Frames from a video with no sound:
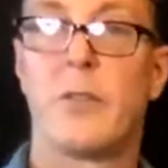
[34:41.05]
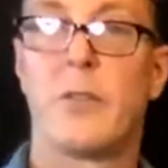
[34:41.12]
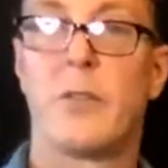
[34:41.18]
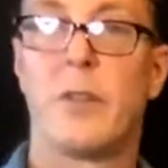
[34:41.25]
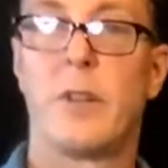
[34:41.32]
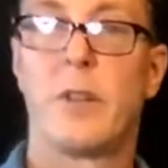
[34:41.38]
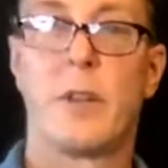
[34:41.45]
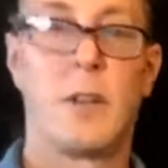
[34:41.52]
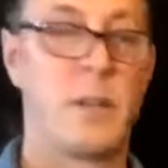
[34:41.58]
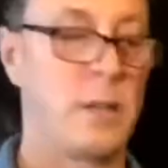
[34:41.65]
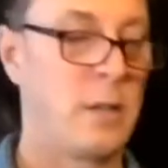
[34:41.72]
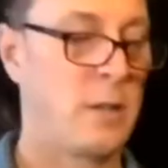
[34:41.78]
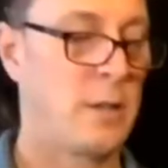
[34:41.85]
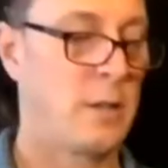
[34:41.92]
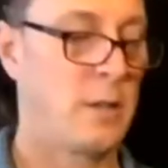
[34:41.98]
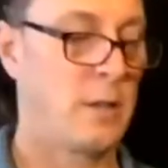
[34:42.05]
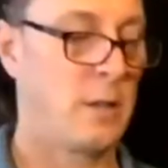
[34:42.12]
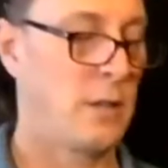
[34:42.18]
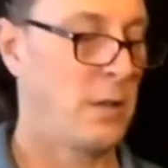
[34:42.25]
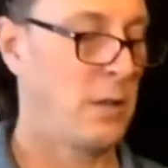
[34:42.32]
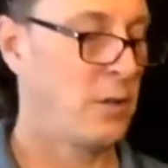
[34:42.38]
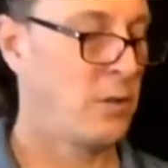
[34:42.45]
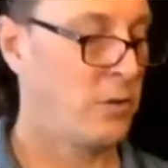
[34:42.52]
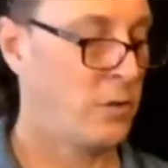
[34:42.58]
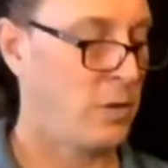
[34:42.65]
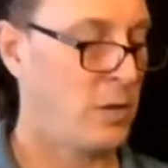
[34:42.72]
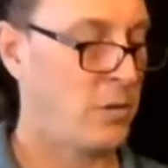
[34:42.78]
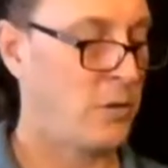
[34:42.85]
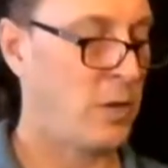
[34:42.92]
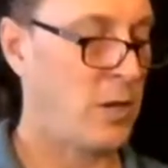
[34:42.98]
finger here
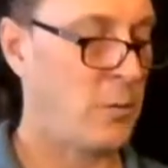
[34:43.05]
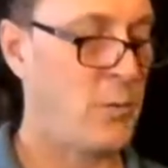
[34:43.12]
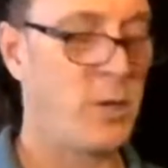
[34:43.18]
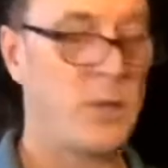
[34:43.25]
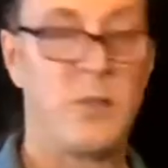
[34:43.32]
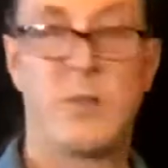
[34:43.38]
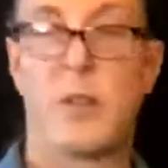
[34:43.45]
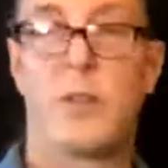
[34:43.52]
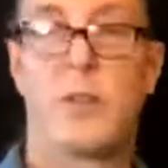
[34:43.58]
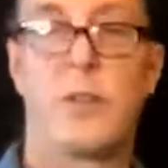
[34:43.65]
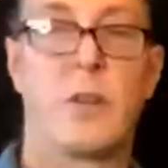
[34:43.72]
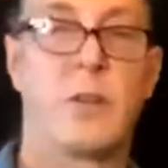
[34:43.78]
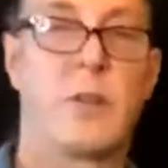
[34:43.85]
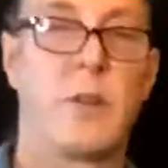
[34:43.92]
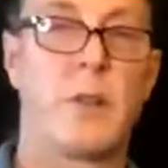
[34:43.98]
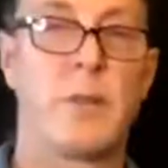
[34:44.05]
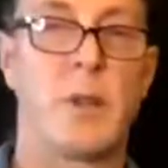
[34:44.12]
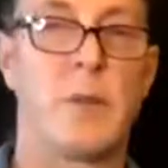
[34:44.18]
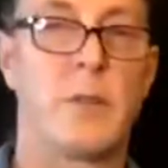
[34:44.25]
and trying to mute these other strings at the same time.